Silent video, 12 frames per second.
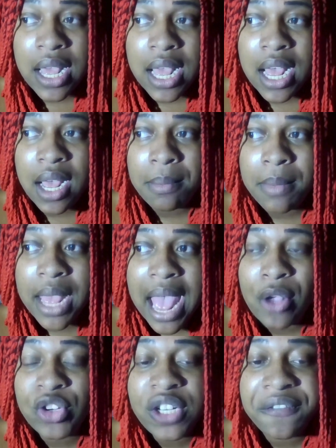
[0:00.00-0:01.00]

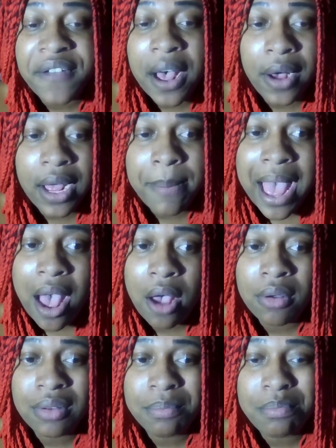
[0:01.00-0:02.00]
how she felt
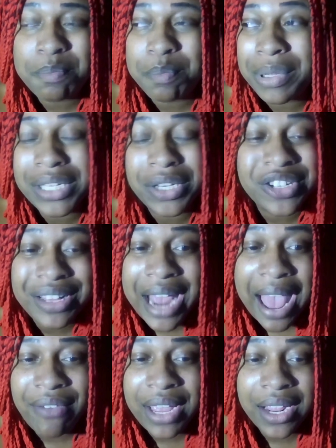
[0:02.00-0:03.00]
about potentially
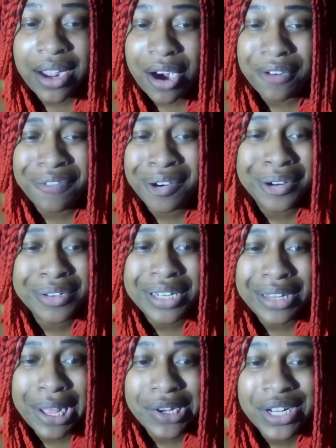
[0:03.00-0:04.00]
having our first
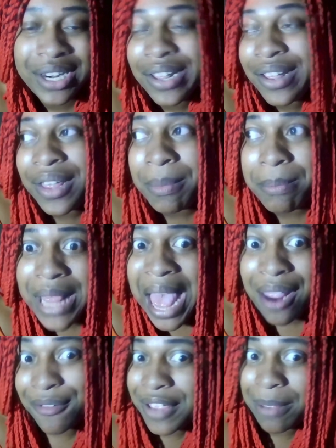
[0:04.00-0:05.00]
alleged
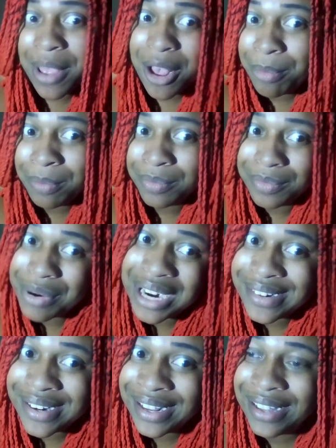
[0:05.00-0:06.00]
black female
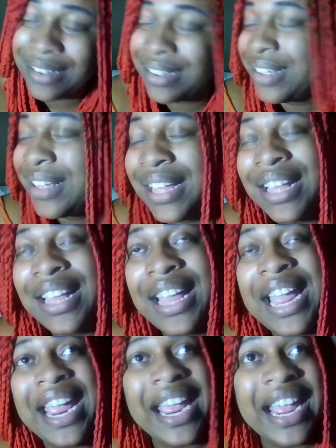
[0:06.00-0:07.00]
president.
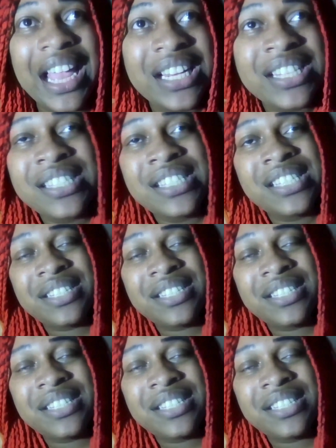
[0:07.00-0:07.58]
And